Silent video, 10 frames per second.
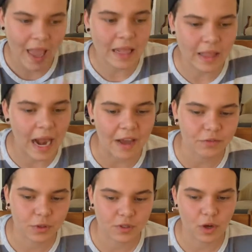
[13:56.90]
And then
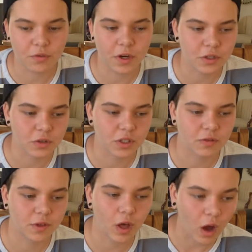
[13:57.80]
after it was over, I'd
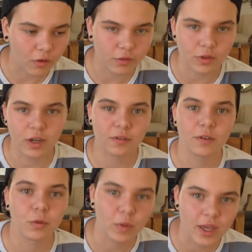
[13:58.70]
usually feel awful, and I
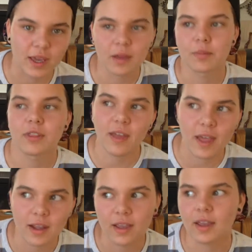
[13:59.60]
feel weak and
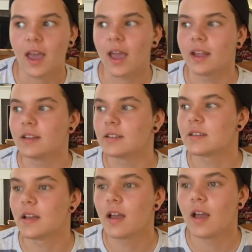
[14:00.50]
pathetic and
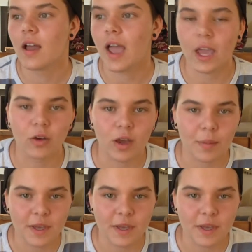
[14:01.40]
angry at